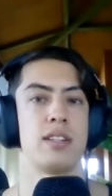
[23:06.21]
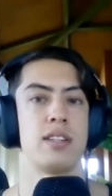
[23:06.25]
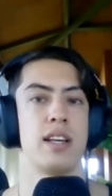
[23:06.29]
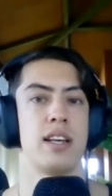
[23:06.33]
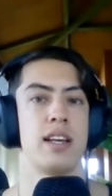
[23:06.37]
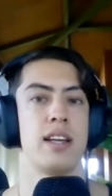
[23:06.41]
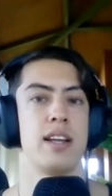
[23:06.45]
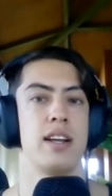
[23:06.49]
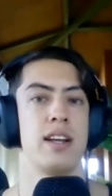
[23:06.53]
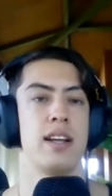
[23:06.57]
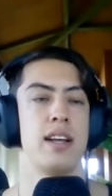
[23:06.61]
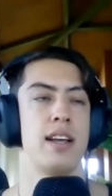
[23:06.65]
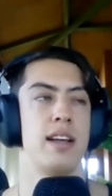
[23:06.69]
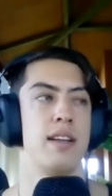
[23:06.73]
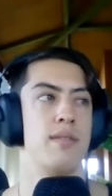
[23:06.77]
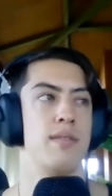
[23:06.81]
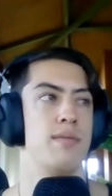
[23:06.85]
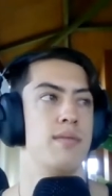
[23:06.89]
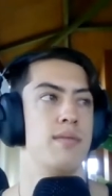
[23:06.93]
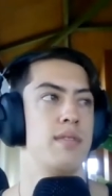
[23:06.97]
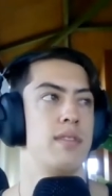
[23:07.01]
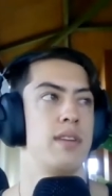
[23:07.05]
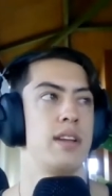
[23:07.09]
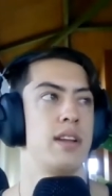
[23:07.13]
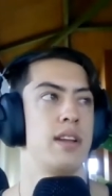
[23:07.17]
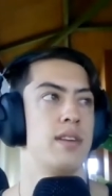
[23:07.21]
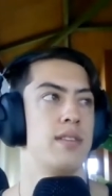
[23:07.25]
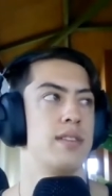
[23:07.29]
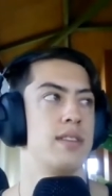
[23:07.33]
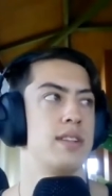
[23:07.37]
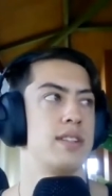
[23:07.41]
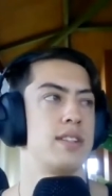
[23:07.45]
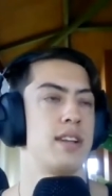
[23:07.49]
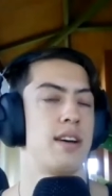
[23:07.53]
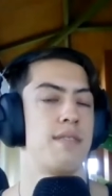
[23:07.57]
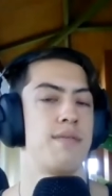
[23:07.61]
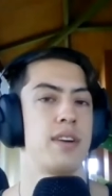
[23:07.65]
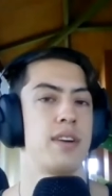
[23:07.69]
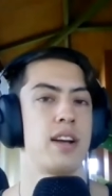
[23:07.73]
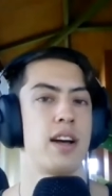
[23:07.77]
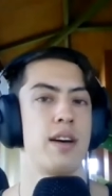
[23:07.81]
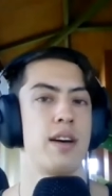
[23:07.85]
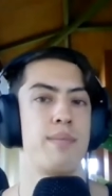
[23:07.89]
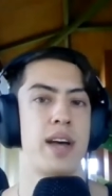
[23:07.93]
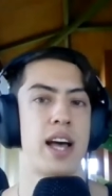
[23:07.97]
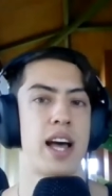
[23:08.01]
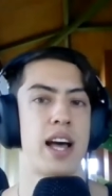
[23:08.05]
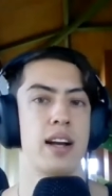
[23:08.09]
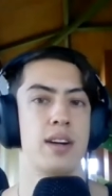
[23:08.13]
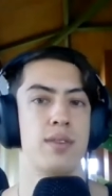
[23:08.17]
And the stuff I got
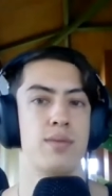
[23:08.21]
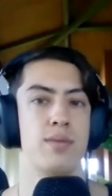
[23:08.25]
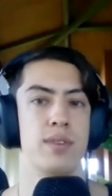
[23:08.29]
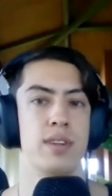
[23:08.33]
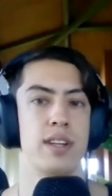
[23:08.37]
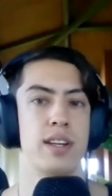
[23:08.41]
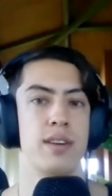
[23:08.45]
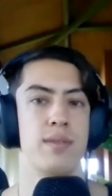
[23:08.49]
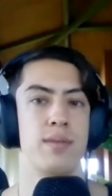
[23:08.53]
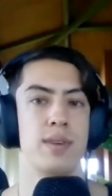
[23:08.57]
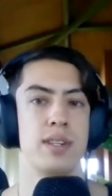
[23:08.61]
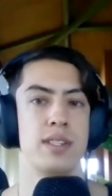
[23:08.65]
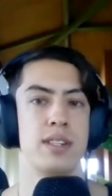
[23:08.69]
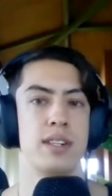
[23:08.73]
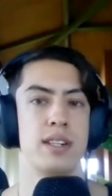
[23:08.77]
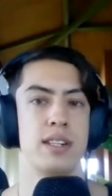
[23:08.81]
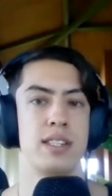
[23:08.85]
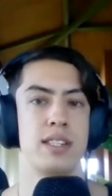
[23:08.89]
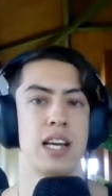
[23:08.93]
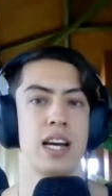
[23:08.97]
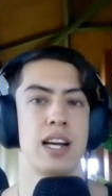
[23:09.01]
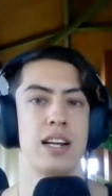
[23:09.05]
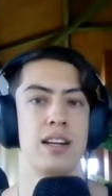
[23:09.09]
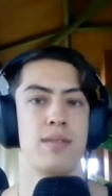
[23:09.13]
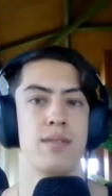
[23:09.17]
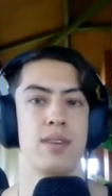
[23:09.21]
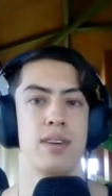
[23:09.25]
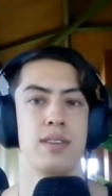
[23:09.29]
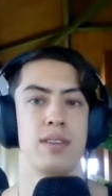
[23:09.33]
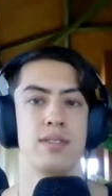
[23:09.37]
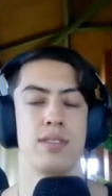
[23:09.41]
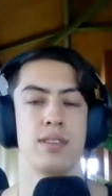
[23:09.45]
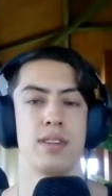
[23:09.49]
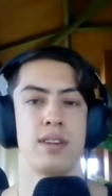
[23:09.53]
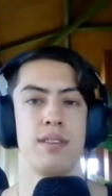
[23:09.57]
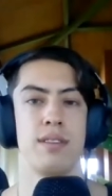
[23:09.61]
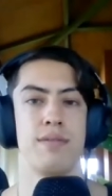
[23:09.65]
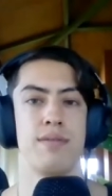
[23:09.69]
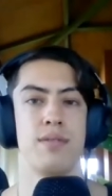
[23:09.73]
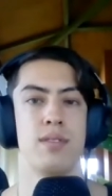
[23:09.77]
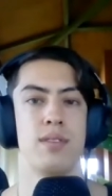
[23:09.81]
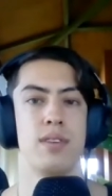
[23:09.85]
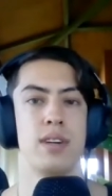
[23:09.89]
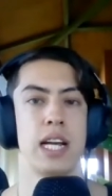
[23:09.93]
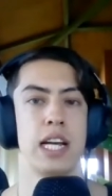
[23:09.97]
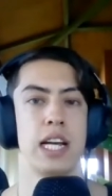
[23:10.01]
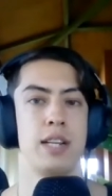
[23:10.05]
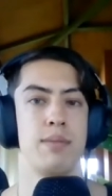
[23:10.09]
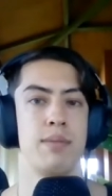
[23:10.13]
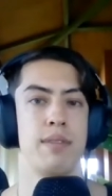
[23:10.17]
back really wasn't exactly what I was looking for.
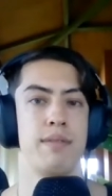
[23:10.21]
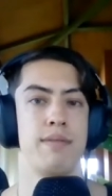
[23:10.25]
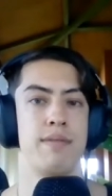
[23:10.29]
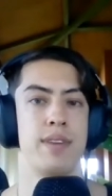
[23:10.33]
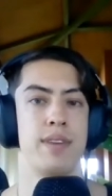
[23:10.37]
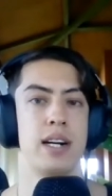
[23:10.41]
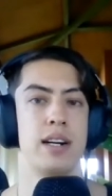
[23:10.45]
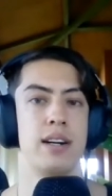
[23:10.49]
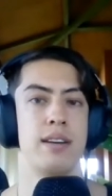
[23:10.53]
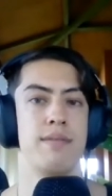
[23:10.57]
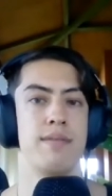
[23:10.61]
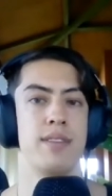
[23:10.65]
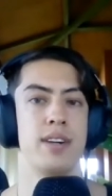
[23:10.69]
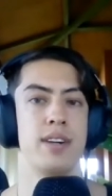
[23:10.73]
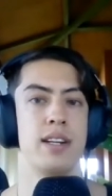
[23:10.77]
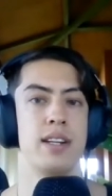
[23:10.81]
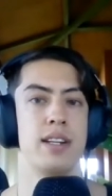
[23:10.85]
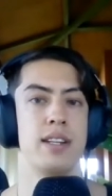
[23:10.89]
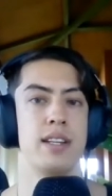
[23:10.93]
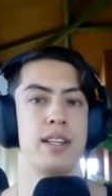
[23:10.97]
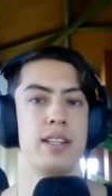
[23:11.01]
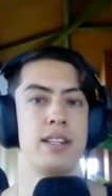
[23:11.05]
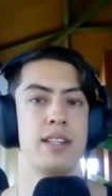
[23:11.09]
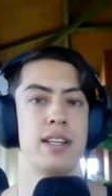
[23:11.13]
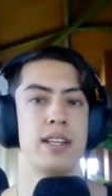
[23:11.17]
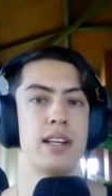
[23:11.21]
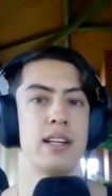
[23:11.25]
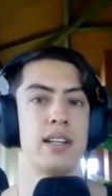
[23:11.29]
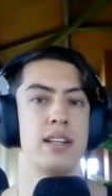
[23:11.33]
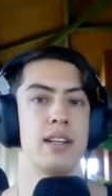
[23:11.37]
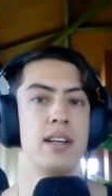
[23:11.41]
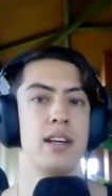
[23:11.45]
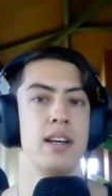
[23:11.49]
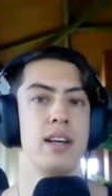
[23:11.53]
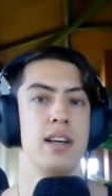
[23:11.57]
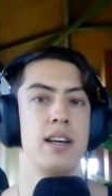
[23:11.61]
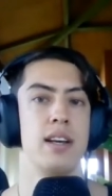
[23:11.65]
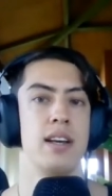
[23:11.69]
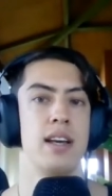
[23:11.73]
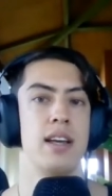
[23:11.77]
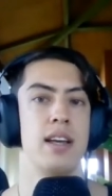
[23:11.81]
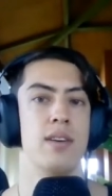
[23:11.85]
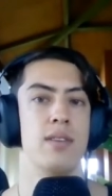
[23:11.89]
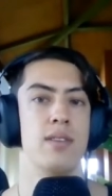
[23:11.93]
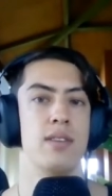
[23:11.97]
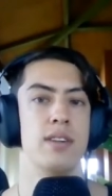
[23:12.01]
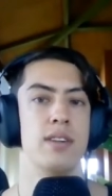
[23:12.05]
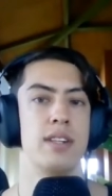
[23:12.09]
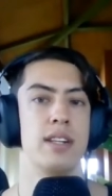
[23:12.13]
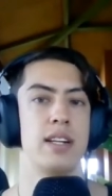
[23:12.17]
You have to be very, very detailed in
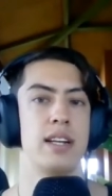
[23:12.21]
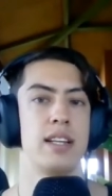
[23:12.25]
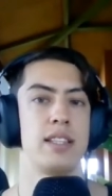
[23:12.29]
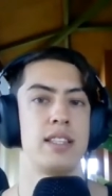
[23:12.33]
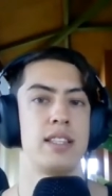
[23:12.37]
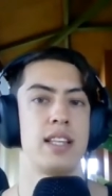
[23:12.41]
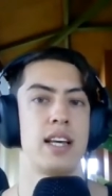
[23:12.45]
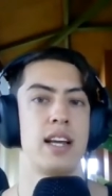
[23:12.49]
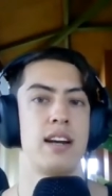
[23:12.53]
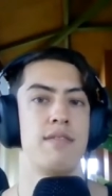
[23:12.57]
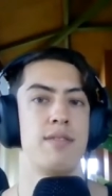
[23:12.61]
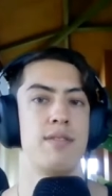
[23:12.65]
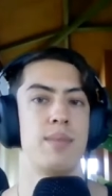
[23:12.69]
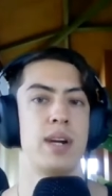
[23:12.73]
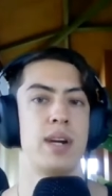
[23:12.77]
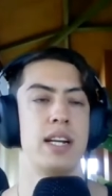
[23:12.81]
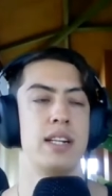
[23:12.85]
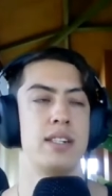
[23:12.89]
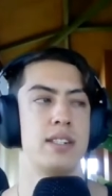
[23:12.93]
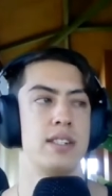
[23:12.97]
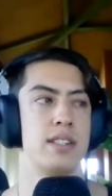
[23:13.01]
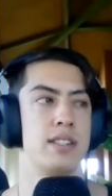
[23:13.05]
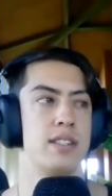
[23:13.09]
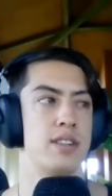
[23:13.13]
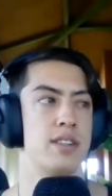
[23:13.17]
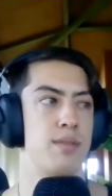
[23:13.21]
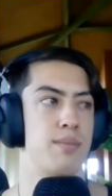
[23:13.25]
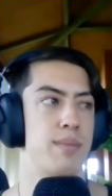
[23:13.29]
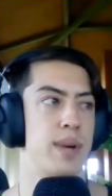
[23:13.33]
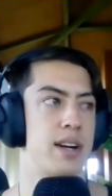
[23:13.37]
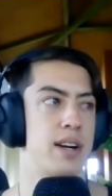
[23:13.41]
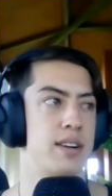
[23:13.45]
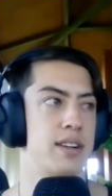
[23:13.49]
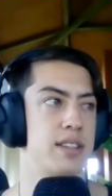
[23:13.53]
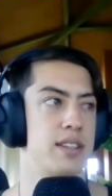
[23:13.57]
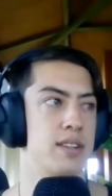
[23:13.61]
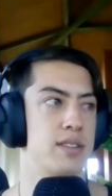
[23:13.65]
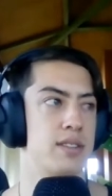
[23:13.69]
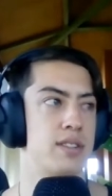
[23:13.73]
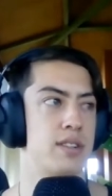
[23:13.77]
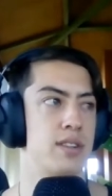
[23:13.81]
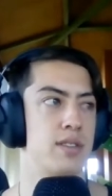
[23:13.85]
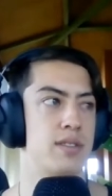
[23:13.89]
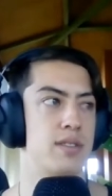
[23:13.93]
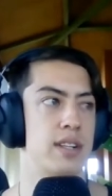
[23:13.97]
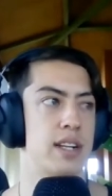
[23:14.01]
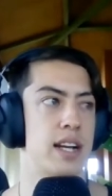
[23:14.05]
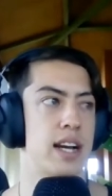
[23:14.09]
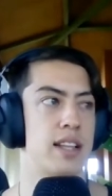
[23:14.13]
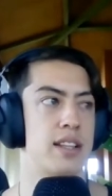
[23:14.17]
order to get that information. So marrying those two
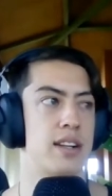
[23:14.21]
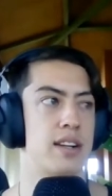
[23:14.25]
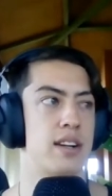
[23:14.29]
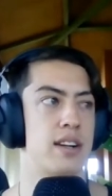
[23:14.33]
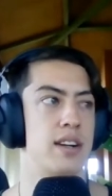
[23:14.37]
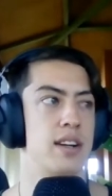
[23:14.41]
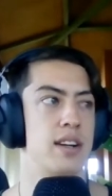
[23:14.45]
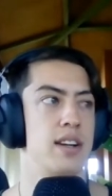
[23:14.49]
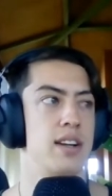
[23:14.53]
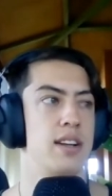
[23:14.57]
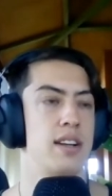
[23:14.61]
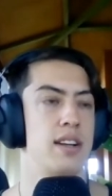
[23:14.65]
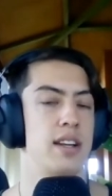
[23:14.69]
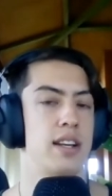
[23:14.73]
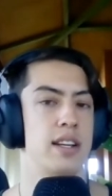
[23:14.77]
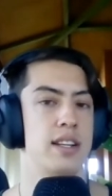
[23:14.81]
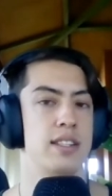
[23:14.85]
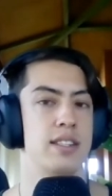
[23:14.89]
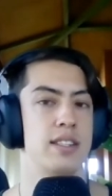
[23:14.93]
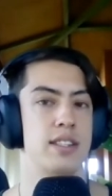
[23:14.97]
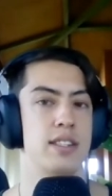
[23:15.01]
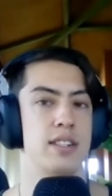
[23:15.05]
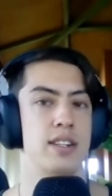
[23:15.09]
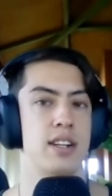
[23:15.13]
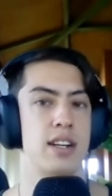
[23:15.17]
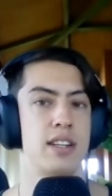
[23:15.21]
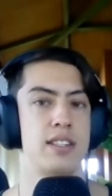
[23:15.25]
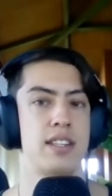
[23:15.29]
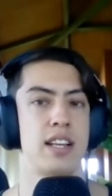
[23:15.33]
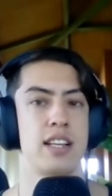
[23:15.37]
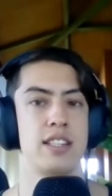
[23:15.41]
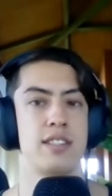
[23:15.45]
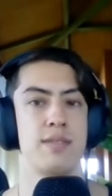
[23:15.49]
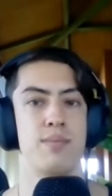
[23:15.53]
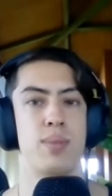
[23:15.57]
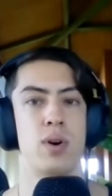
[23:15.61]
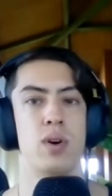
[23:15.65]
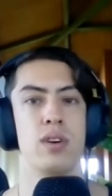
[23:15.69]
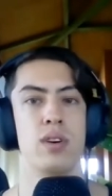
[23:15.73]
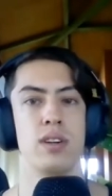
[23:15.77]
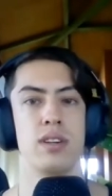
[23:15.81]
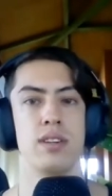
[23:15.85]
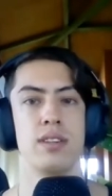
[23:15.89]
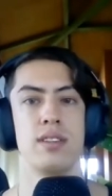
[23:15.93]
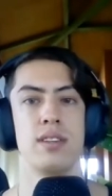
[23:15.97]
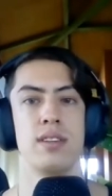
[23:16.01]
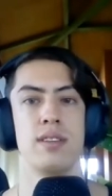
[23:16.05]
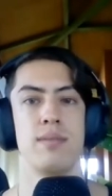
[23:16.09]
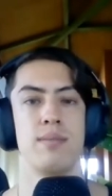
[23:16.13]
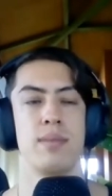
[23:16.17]
together is just as
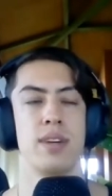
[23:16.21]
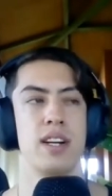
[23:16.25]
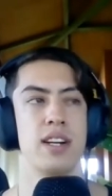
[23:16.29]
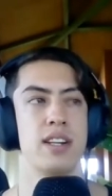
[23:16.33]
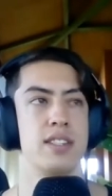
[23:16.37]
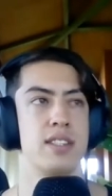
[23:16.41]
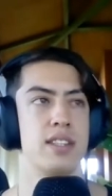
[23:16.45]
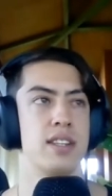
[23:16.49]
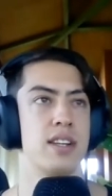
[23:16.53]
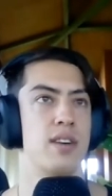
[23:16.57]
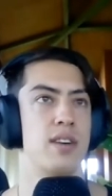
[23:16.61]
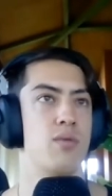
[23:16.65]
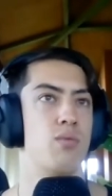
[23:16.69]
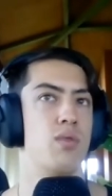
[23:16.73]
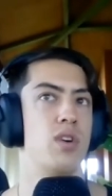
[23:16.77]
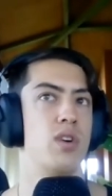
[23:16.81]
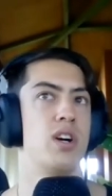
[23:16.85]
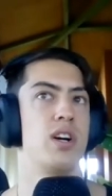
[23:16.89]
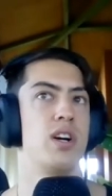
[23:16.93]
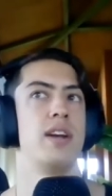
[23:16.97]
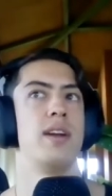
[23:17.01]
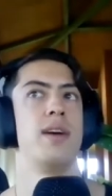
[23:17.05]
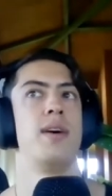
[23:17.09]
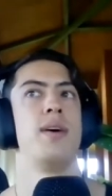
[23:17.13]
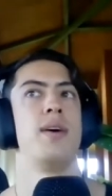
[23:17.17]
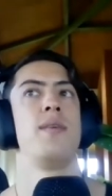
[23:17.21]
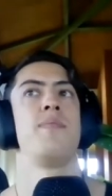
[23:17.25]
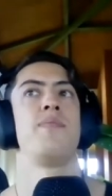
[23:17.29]
important, because one